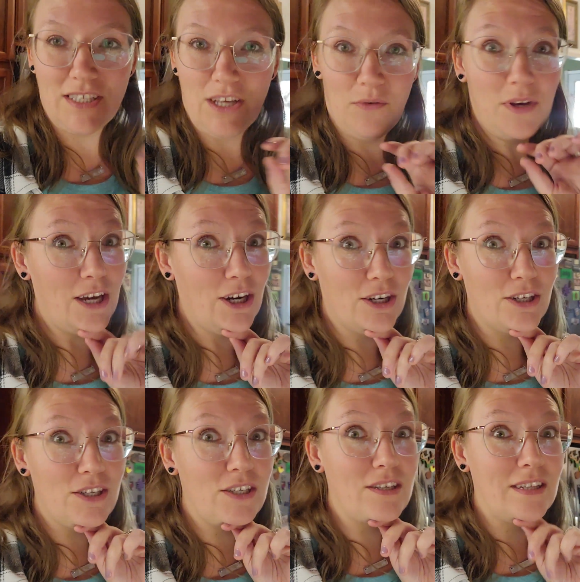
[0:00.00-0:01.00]
So
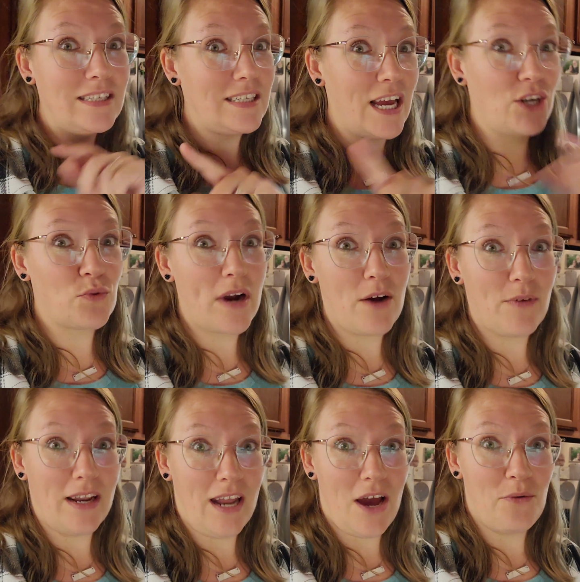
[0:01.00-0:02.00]
here's the stage we're at
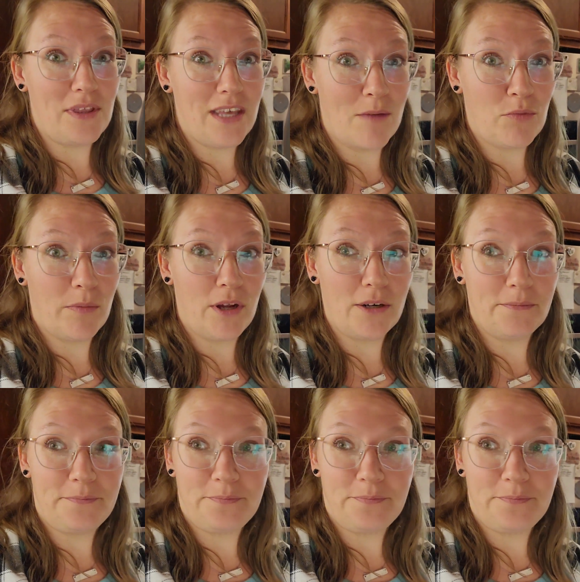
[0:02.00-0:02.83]
right now with the apple butter.